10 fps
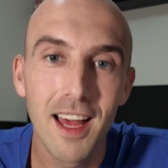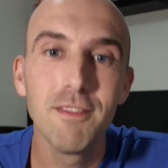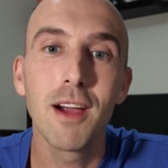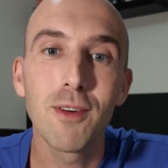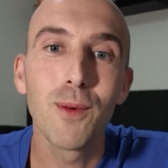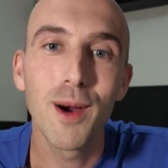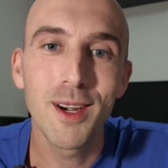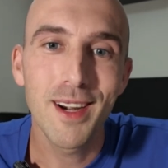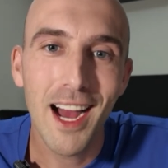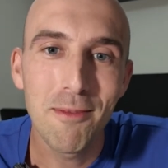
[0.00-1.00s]
Have you ever
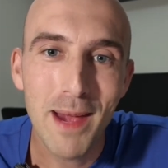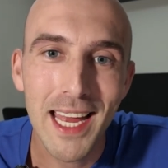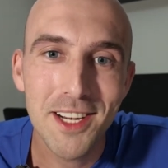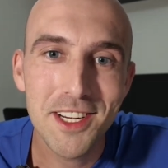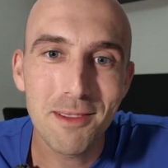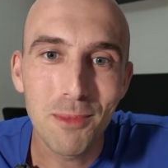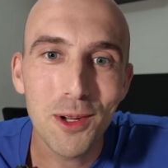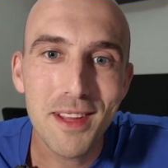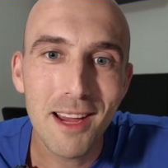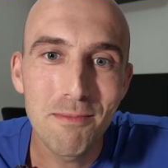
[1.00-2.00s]
wondered how managing
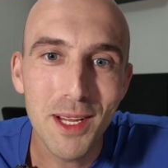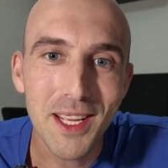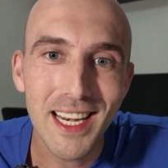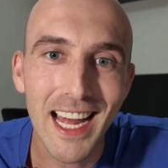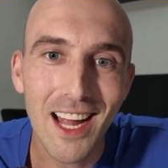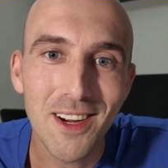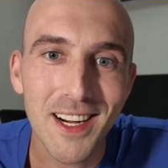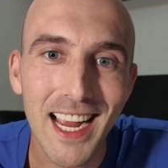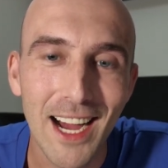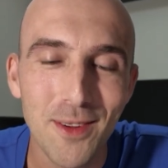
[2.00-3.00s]
multi-million dollar
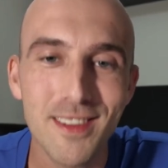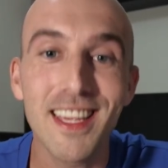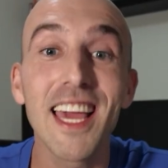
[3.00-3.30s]
accounts